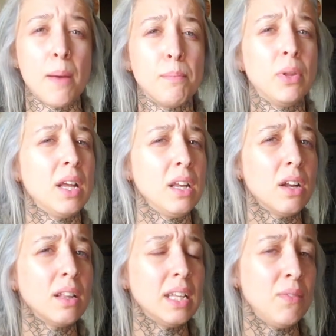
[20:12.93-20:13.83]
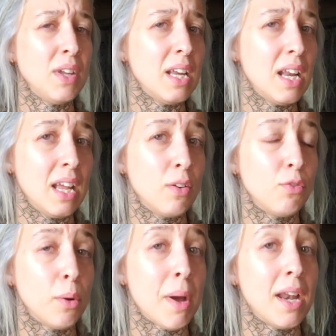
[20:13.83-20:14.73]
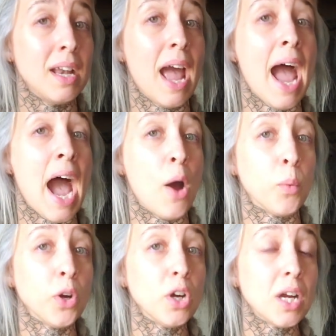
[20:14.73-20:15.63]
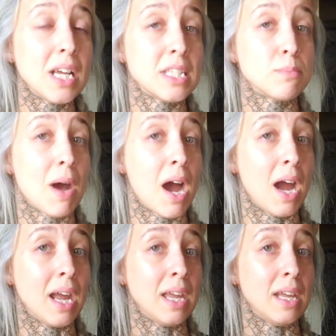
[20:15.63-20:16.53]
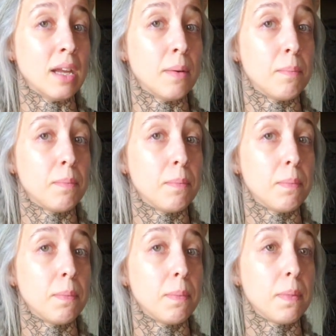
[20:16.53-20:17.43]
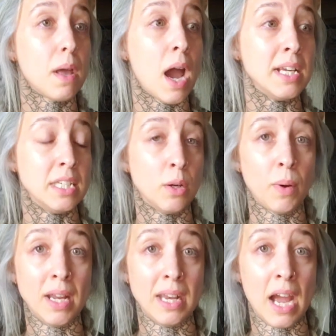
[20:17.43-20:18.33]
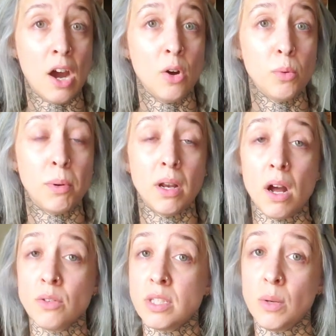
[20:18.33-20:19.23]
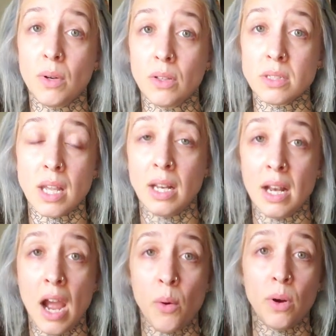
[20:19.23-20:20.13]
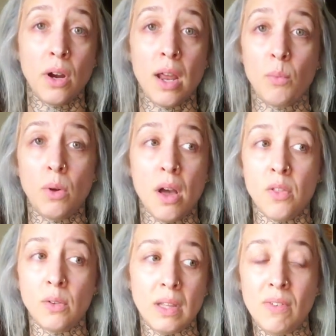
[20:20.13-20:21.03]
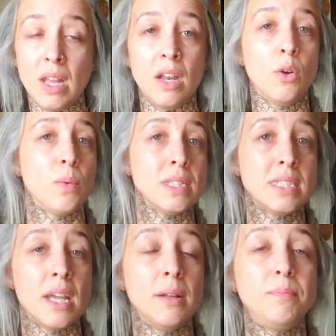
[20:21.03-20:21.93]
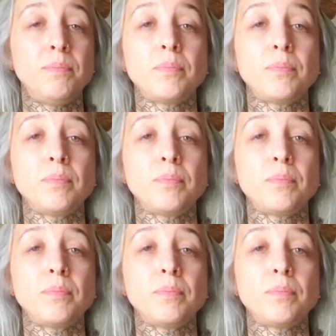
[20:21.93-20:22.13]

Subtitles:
I'm planning on leaving it in for about an hour is my idea right now, but I'll see what it looks like in an hour and we'll either leave it in or rinse it.